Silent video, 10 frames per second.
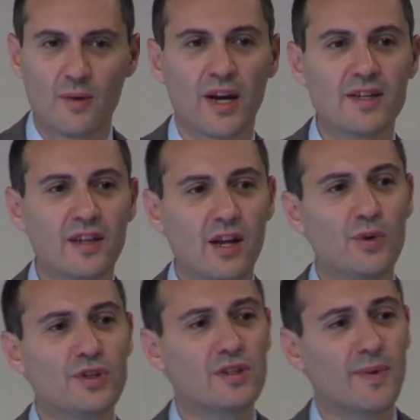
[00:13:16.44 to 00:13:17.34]
But I said I
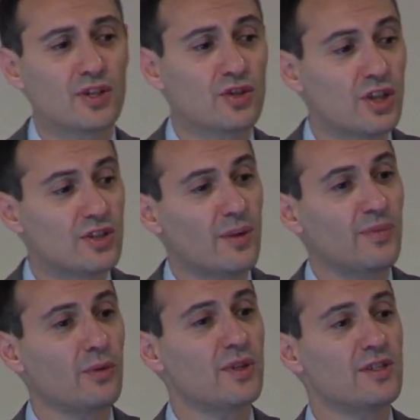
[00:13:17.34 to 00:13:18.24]
wanted to mention just
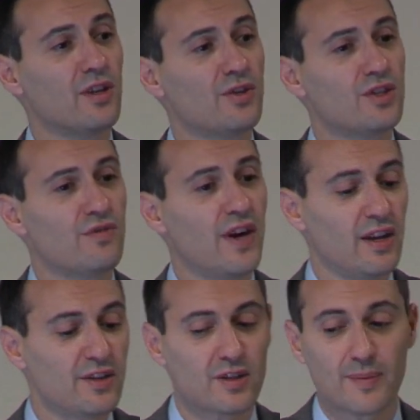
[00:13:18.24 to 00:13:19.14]
something. We're still on
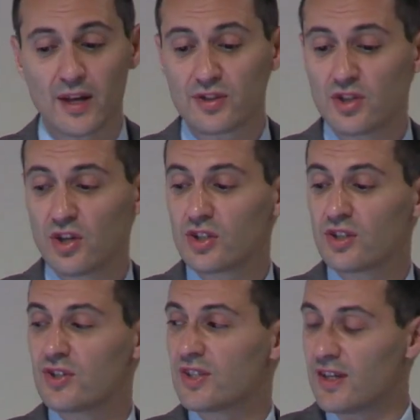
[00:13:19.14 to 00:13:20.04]
surveillance about
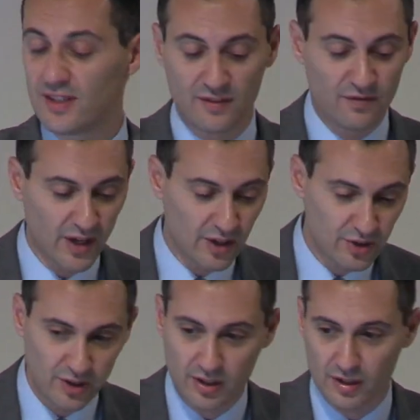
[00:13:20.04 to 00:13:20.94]
surgical site
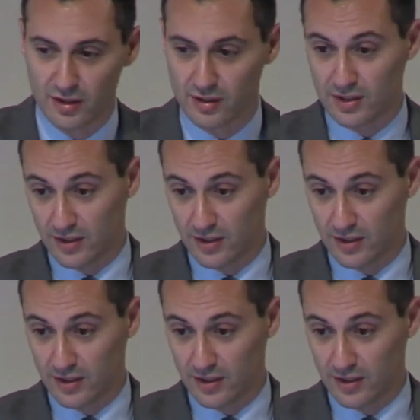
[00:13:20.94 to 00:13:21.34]
infection and